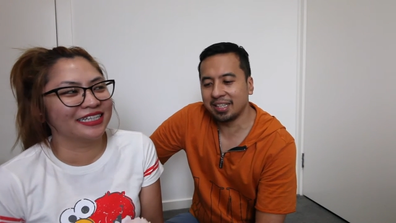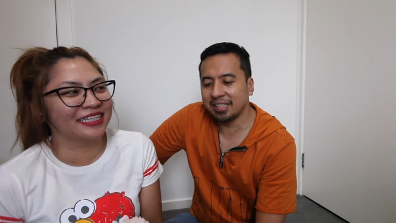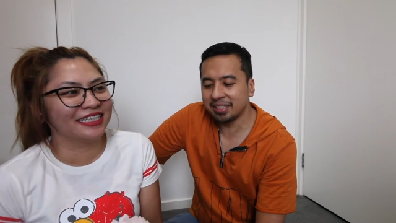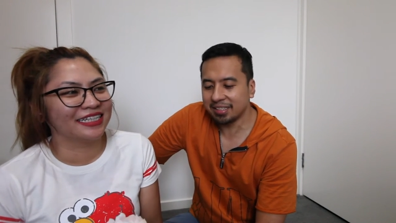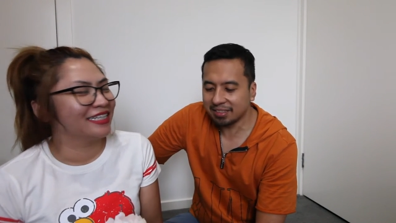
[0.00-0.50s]

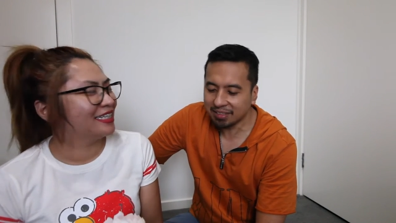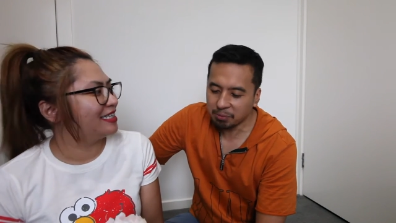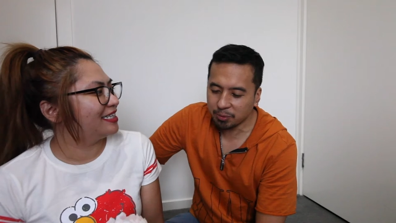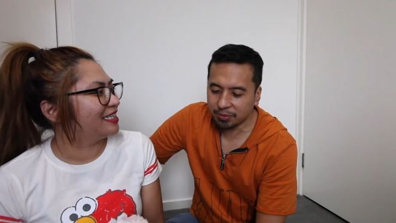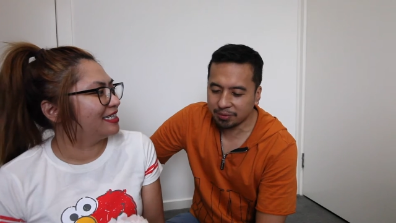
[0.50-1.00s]
Speaker 1: And
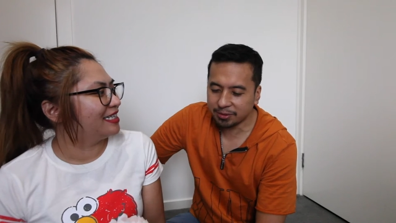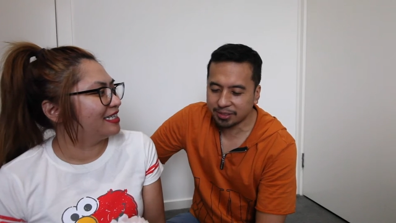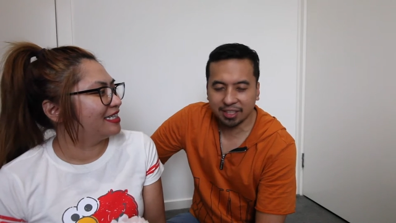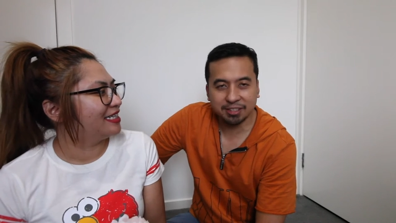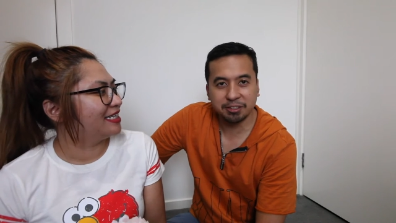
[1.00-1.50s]
some of them are
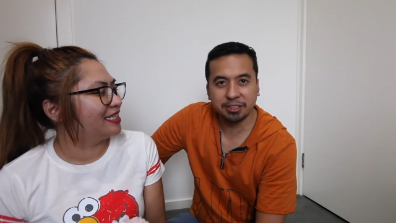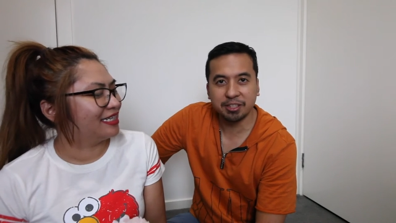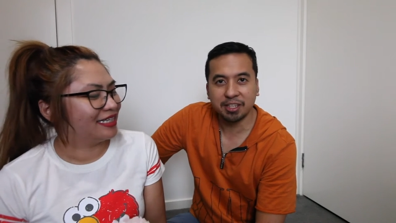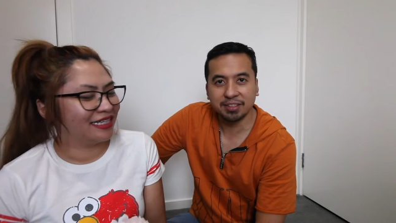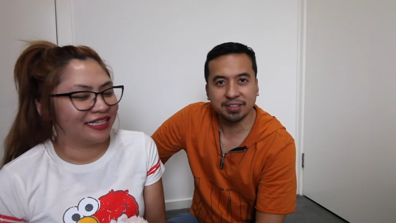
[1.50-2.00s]
gathering
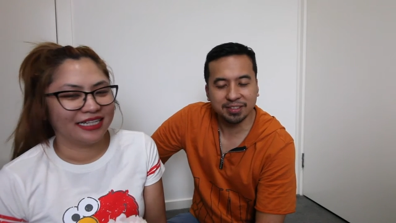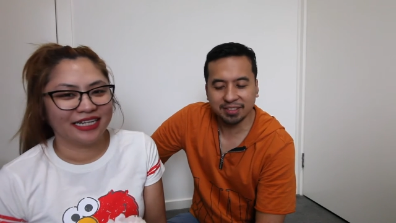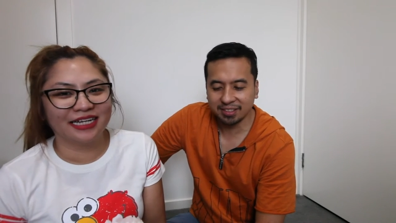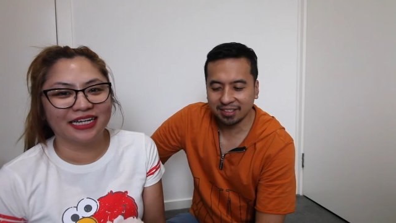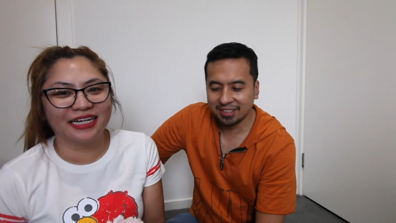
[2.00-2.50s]
dust.
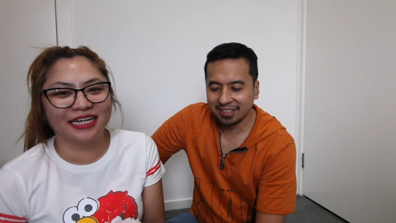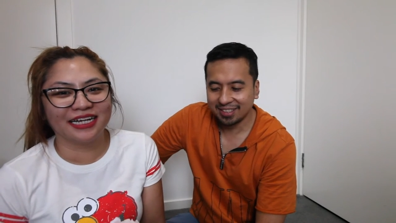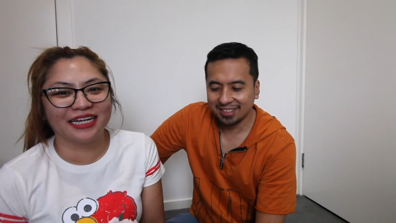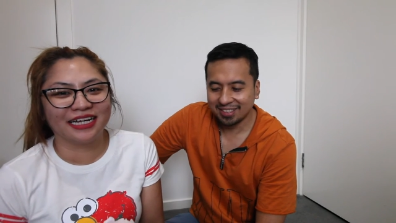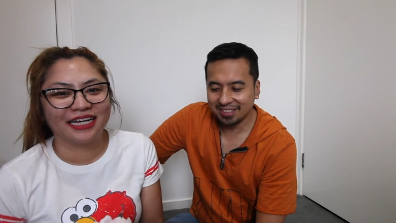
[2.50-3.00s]

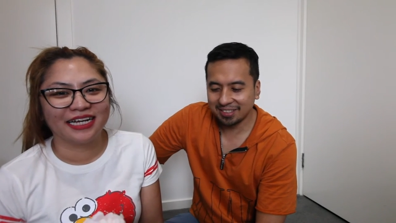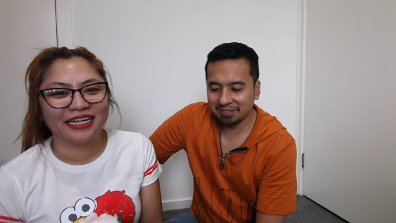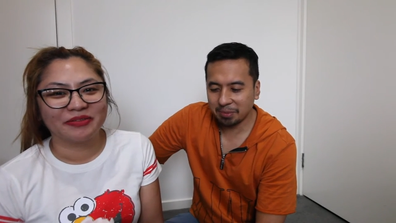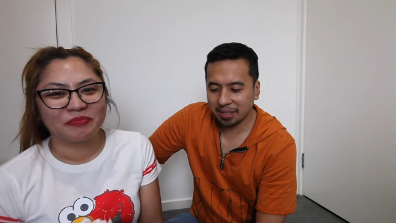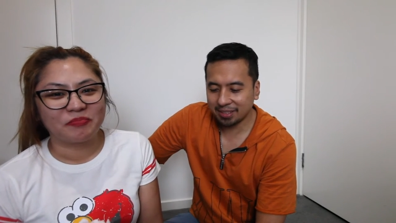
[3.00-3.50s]

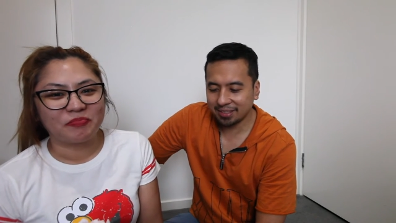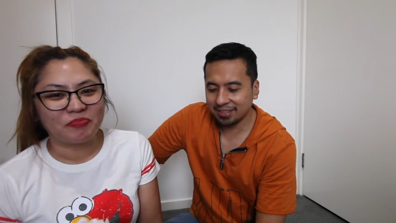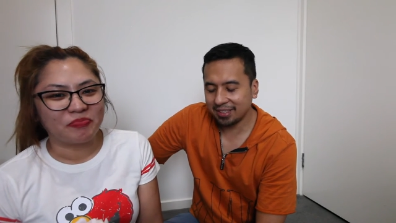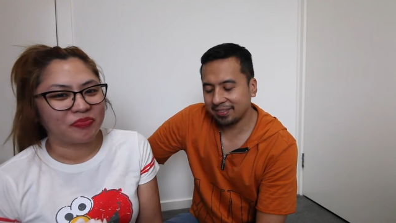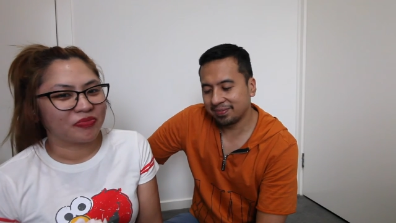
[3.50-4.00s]
But
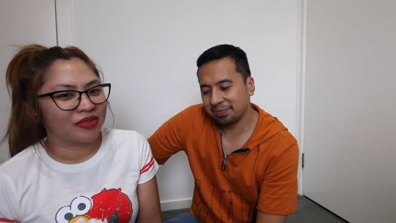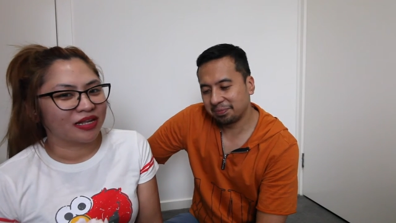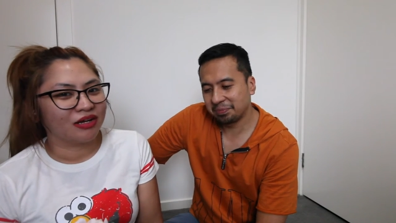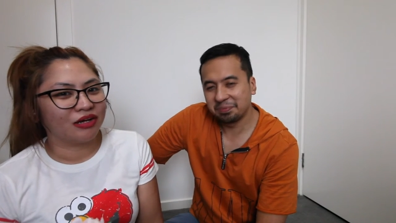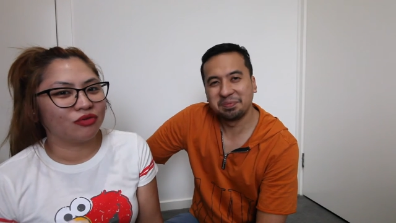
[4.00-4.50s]

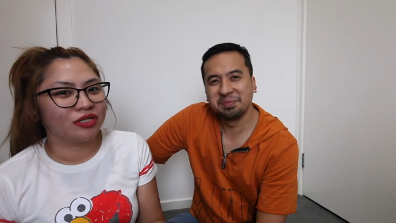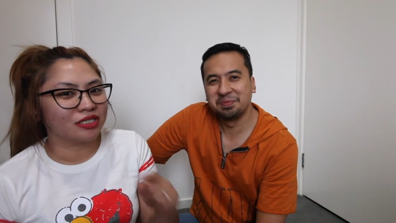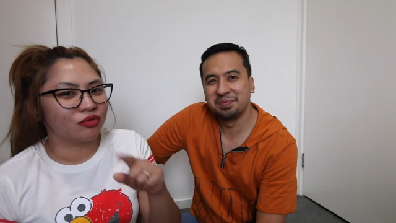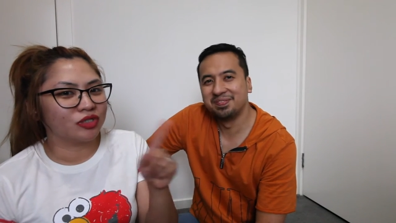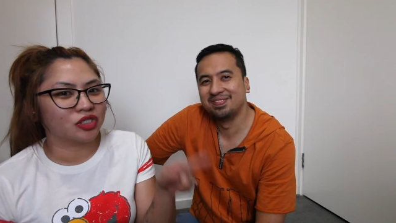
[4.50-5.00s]
yeah.
Speaker 2: And
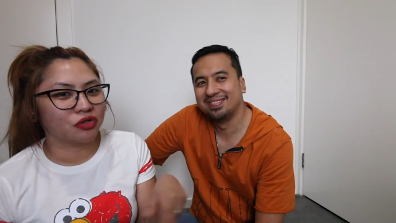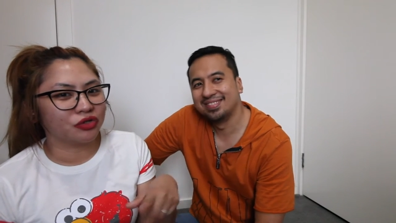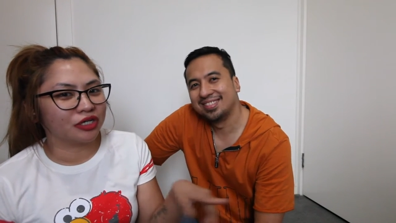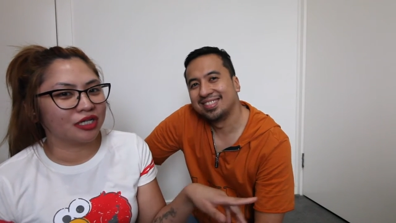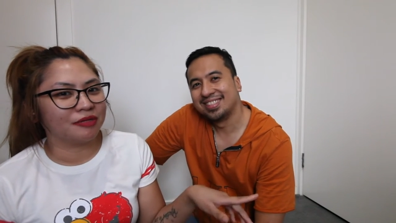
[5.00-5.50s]
we'll we'll show
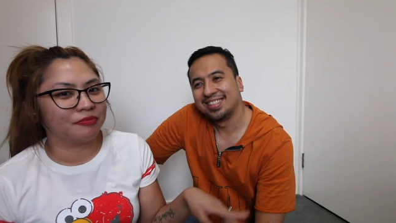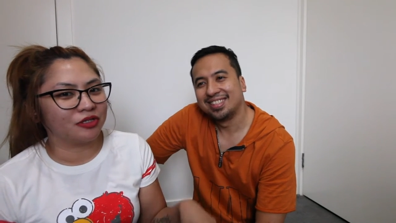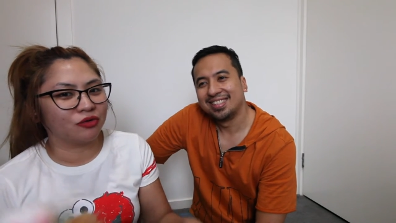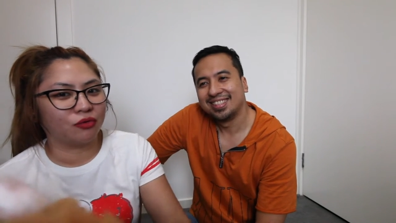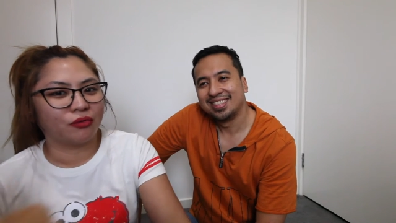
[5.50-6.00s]
you a clip on
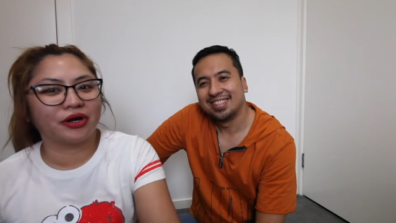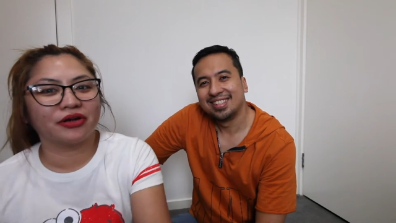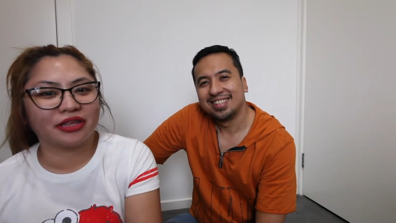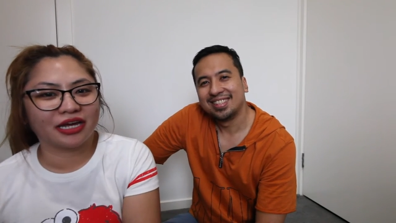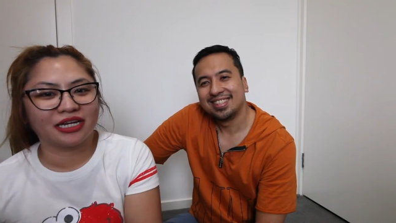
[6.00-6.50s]

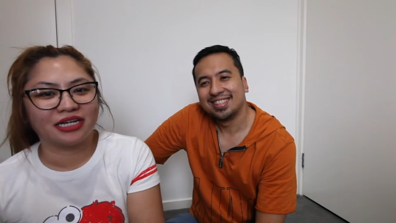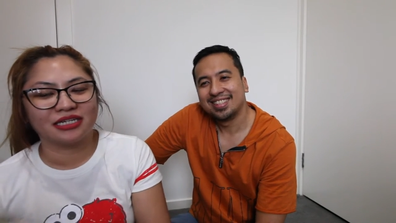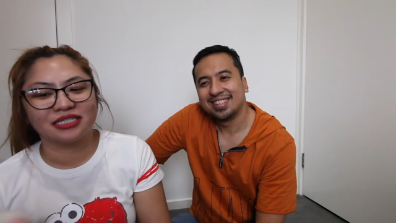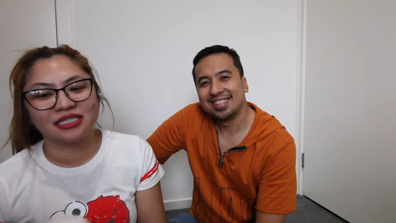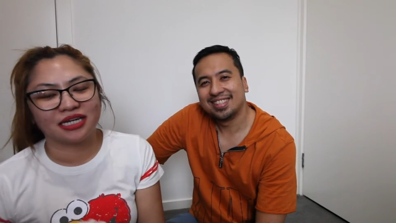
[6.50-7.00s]
where that
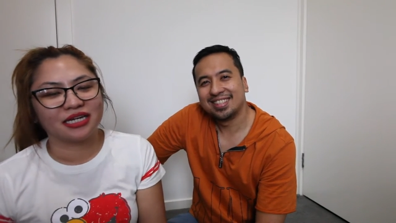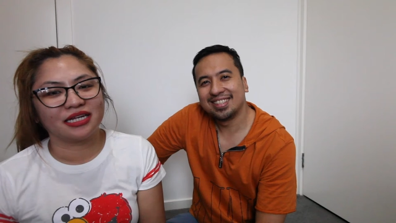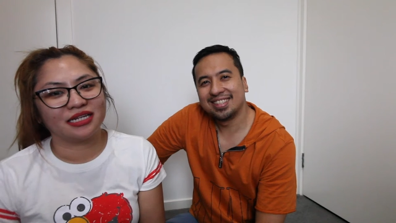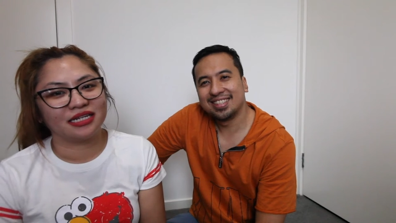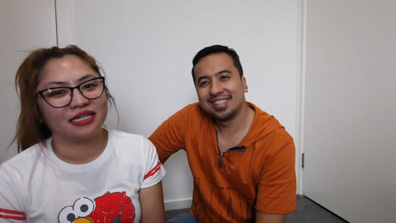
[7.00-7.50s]
is,
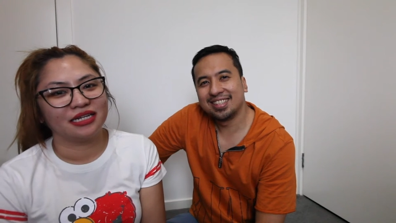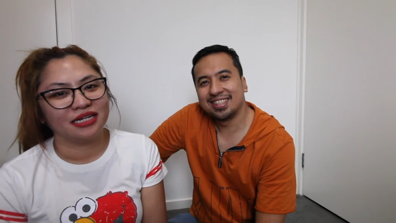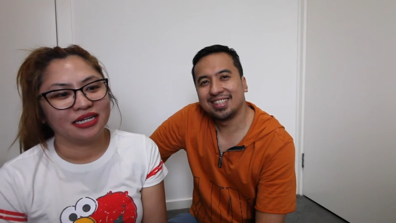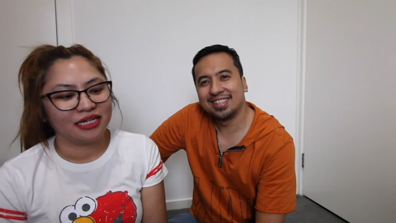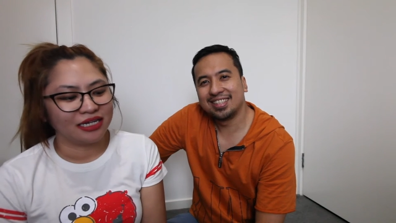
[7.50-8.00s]
and
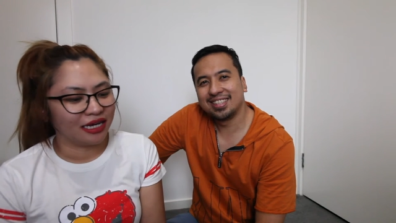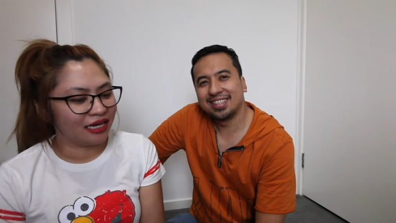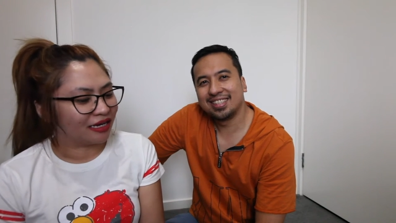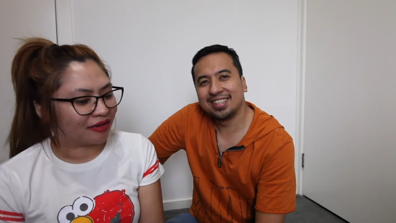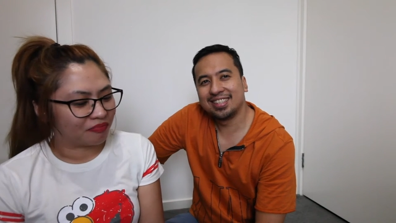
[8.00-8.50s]

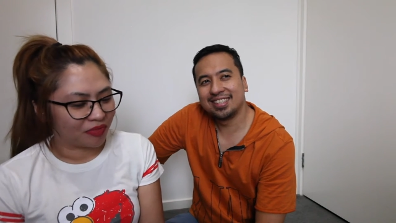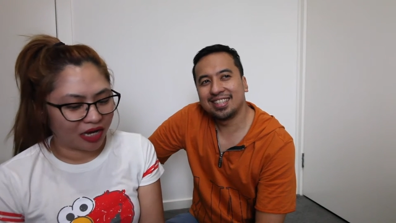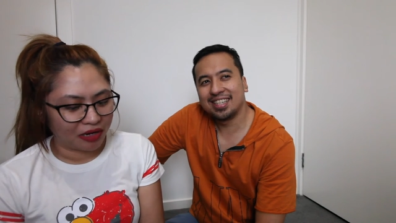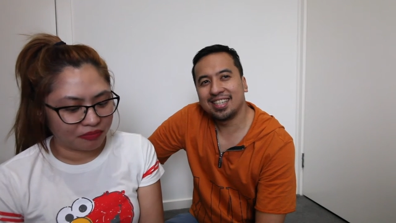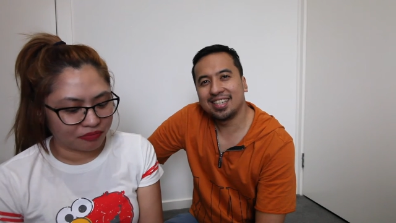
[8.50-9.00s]
yeah.
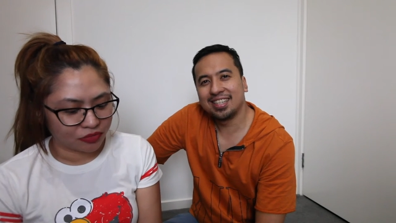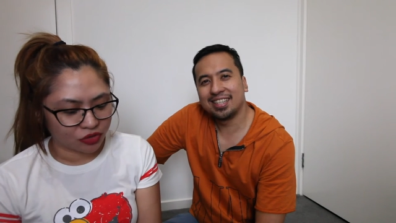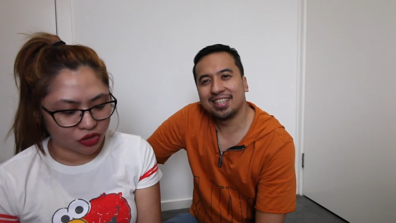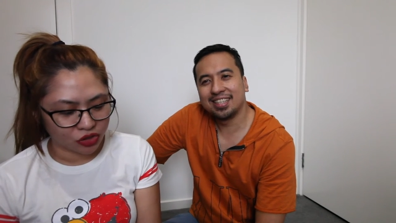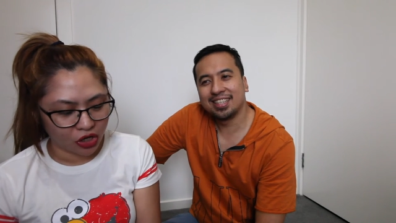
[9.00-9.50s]
Um.
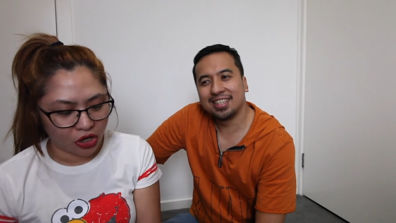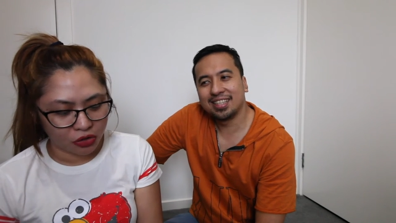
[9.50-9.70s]
So